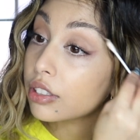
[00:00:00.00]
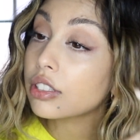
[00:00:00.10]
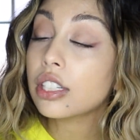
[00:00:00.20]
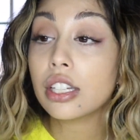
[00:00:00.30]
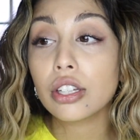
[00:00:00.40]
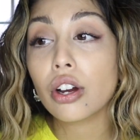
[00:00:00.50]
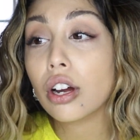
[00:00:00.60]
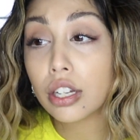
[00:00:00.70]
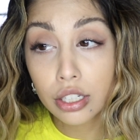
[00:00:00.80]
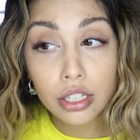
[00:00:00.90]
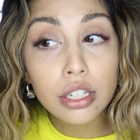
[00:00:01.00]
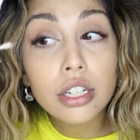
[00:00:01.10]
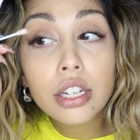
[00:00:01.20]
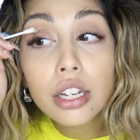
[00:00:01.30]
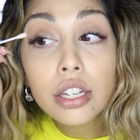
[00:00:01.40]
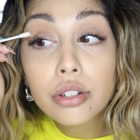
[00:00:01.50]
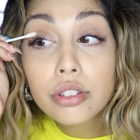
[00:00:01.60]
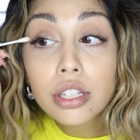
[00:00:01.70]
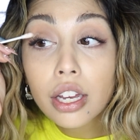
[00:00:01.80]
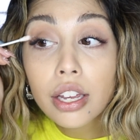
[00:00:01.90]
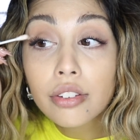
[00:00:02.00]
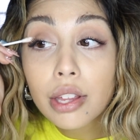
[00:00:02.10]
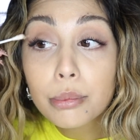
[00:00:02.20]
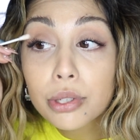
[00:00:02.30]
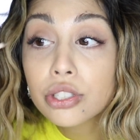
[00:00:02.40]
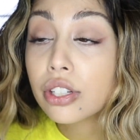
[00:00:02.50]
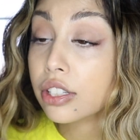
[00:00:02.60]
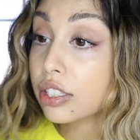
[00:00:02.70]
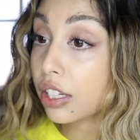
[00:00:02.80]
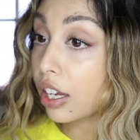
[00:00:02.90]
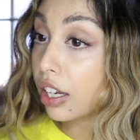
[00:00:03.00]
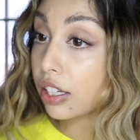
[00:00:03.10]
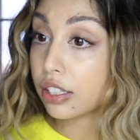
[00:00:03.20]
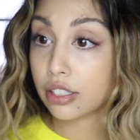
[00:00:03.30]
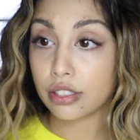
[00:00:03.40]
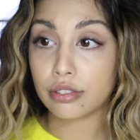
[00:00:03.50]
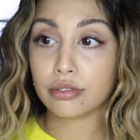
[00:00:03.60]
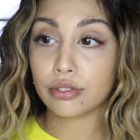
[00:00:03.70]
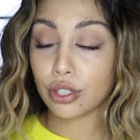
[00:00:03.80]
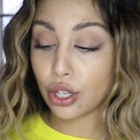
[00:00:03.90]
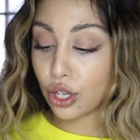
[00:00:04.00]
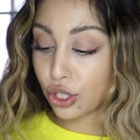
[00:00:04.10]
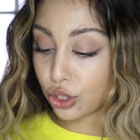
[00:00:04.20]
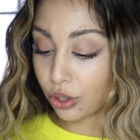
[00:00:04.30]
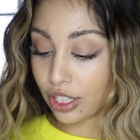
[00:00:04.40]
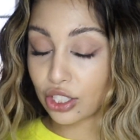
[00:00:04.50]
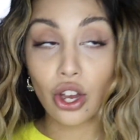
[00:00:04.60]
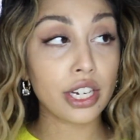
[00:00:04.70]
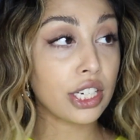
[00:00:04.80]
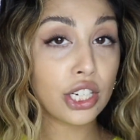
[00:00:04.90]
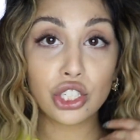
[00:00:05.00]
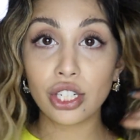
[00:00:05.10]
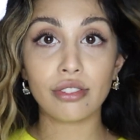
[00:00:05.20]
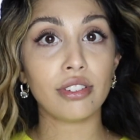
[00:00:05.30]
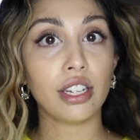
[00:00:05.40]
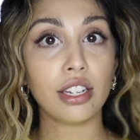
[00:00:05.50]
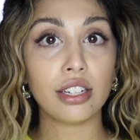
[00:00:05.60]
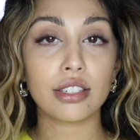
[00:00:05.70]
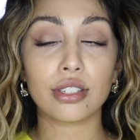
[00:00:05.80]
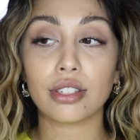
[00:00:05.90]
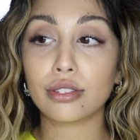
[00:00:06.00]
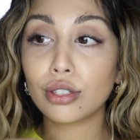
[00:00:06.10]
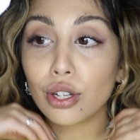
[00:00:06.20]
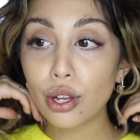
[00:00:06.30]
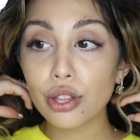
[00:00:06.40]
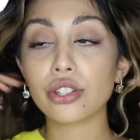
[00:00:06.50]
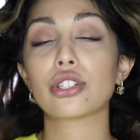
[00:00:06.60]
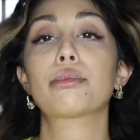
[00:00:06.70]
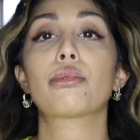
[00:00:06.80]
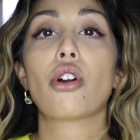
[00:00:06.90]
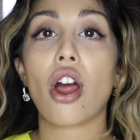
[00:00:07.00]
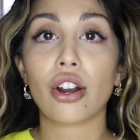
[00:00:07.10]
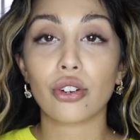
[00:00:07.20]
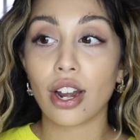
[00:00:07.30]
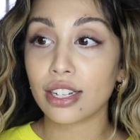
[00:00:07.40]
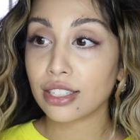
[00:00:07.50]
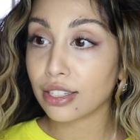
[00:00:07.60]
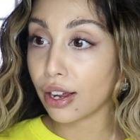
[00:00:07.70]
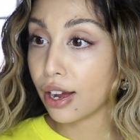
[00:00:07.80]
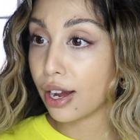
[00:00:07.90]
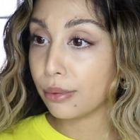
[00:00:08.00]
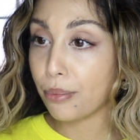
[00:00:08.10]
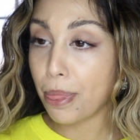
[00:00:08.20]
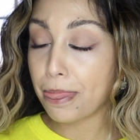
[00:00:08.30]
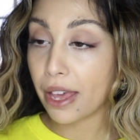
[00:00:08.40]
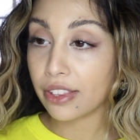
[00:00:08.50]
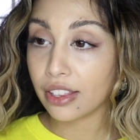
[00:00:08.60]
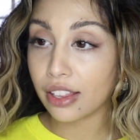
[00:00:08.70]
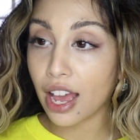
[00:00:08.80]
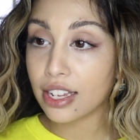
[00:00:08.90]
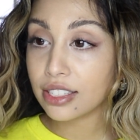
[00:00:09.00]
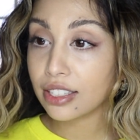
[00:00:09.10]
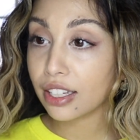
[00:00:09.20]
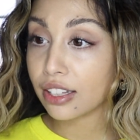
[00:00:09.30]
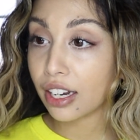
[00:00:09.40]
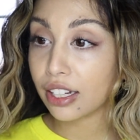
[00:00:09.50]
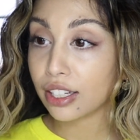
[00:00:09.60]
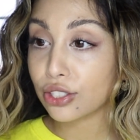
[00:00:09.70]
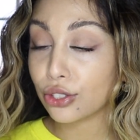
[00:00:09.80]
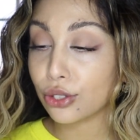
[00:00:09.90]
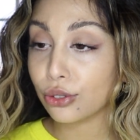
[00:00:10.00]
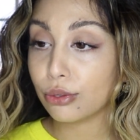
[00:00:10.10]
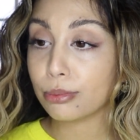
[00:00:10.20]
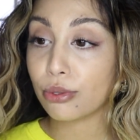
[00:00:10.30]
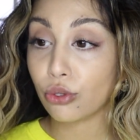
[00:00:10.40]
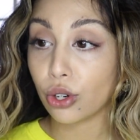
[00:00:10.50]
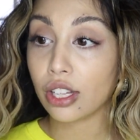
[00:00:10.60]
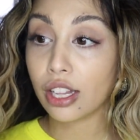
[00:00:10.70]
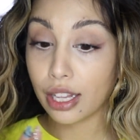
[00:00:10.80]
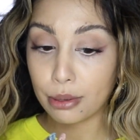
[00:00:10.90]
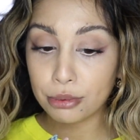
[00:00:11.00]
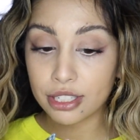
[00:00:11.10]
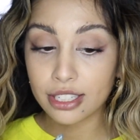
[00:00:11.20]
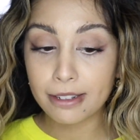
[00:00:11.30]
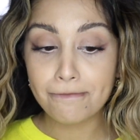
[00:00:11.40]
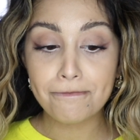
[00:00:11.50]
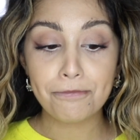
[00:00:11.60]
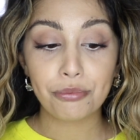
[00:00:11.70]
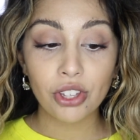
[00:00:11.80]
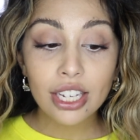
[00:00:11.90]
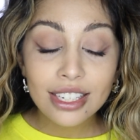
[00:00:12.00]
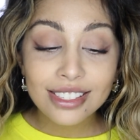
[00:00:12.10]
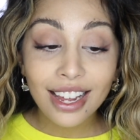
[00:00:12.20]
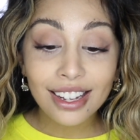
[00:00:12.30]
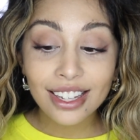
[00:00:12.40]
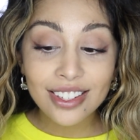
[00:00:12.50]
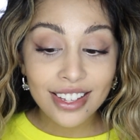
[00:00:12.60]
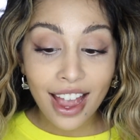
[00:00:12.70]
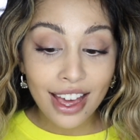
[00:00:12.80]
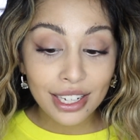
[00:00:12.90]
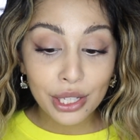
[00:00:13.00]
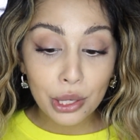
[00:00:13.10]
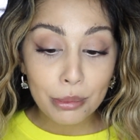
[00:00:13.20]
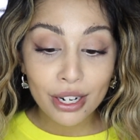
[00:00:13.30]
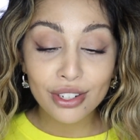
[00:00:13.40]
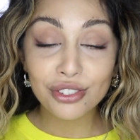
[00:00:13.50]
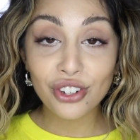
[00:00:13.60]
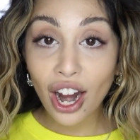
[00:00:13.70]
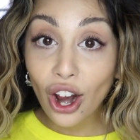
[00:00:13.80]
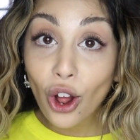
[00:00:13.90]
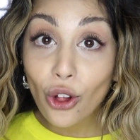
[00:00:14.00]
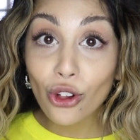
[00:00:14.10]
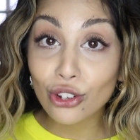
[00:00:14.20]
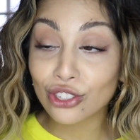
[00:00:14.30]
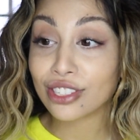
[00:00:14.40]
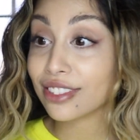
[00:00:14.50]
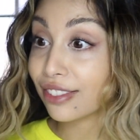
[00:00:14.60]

See, gone. I don't think I have that much on this eye. So that's gone in a jiffy. There's progress. And then the last thing that I like to do before the lips is I like to add a little bit of freckles.